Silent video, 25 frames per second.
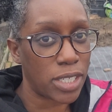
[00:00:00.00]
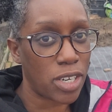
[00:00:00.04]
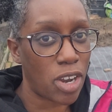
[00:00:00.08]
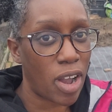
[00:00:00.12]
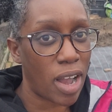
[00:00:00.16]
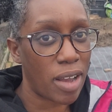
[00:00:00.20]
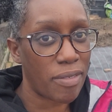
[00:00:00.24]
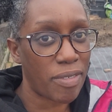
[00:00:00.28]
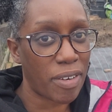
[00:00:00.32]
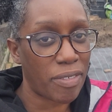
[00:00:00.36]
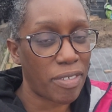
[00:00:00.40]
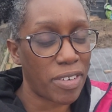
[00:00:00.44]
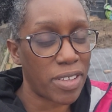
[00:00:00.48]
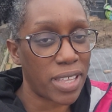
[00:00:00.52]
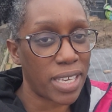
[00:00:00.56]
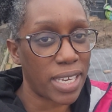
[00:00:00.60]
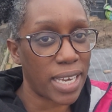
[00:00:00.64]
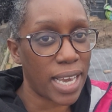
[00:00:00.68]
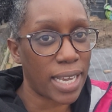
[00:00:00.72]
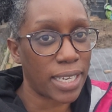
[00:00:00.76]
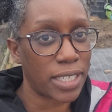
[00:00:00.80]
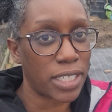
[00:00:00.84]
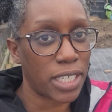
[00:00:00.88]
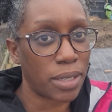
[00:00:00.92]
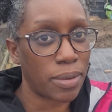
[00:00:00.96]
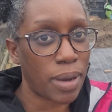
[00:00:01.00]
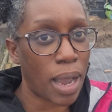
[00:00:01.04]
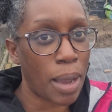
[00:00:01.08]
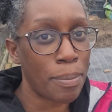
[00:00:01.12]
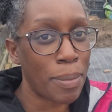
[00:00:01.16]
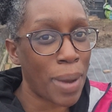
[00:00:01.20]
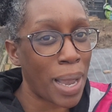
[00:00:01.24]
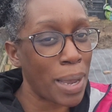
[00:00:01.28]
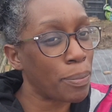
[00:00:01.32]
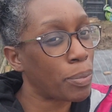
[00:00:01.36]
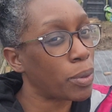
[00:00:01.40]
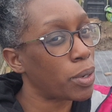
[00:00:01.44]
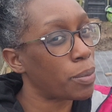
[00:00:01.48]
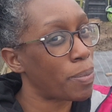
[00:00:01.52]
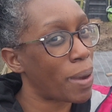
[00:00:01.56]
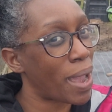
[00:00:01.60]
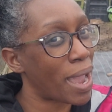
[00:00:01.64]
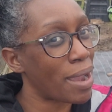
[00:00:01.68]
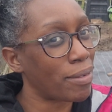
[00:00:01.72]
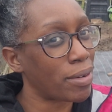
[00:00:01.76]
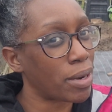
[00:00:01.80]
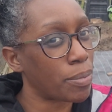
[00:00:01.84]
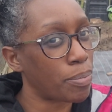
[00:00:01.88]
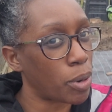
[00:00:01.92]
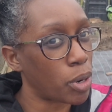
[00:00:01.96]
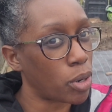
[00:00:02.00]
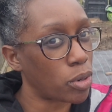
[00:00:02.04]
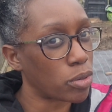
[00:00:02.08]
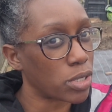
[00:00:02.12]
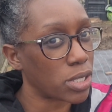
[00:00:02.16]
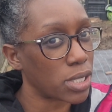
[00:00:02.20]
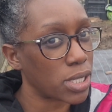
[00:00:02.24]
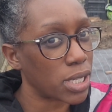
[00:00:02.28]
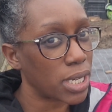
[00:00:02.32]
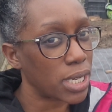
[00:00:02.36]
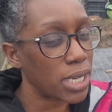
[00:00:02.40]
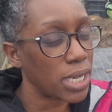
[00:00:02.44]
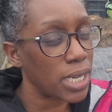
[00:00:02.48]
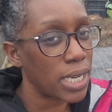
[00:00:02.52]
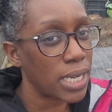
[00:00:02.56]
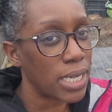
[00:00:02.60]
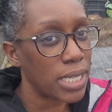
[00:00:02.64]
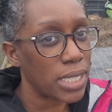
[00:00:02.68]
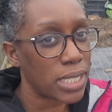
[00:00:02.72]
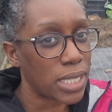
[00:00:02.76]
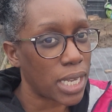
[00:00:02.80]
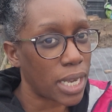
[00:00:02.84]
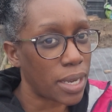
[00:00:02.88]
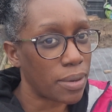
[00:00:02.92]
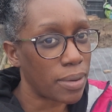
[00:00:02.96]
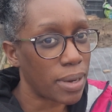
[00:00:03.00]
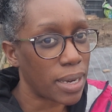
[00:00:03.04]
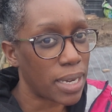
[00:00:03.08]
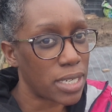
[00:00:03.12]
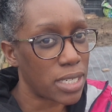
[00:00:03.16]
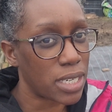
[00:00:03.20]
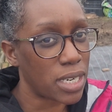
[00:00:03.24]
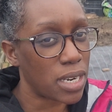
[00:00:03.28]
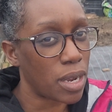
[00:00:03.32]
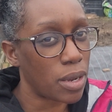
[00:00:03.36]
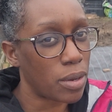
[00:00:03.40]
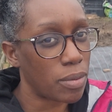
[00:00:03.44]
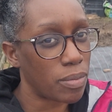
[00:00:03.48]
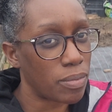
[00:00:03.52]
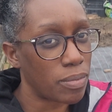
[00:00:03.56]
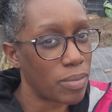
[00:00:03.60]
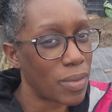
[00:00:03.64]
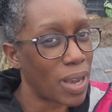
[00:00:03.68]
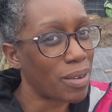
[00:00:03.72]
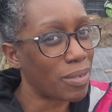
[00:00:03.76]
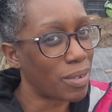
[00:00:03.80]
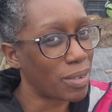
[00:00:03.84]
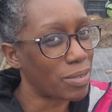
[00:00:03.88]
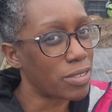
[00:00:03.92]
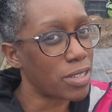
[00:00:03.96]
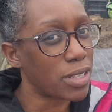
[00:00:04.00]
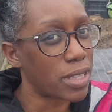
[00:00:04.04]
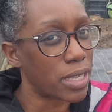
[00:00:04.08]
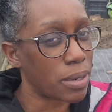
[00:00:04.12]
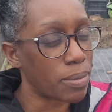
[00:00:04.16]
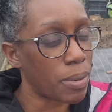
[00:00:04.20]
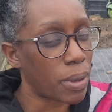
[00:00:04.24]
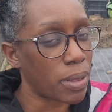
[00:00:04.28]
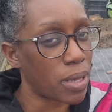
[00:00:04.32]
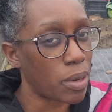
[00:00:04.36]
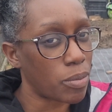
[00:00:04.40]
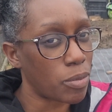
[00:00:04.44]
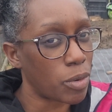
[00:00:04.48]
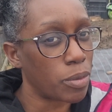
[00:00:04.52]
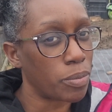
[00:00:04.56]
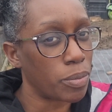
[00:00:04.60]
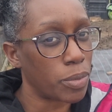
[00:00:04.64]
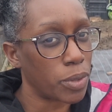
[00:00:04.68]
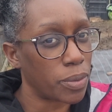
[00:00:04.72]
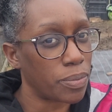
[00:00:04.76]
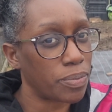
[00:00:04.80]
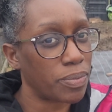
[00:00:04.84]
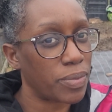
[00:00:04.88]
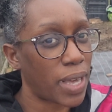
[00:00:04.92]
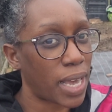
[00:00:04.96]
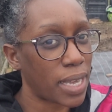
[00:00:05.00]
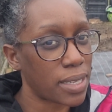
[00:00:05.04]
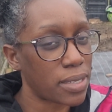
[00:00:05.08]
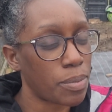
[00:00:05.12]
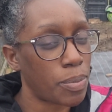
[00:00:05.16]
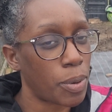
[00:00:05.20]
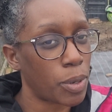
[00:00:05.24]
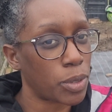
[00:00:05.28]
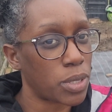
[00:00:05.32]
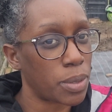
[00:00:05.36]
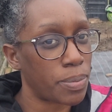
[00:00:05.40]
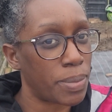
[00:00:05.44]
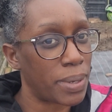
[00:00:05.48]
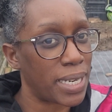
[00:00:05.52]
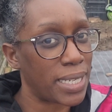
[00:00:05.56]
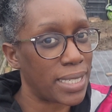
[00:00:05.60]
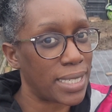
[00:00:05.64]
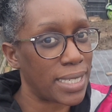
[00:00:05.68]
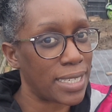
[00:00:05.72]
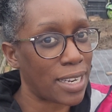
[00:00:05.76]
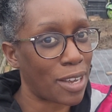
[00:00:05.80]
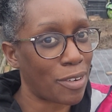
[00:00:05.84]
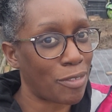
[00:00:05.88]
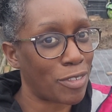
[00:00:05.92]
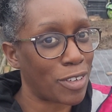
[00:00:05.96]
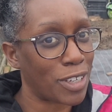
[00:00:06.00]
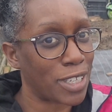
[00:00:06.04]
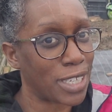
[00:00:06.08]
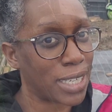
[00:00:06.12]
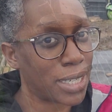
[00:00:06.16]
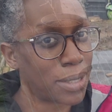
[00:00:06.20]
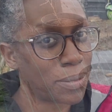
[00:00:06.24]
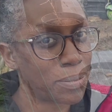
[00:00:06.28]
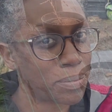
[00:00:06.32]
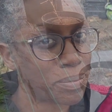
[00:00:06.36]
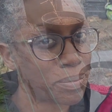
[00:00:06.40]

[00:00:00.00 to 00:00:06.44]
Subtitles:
You can't have everything, can you? I might put a pear in a pot. So I don't know. I'll have to think about that one, but that's a possibility, definitely.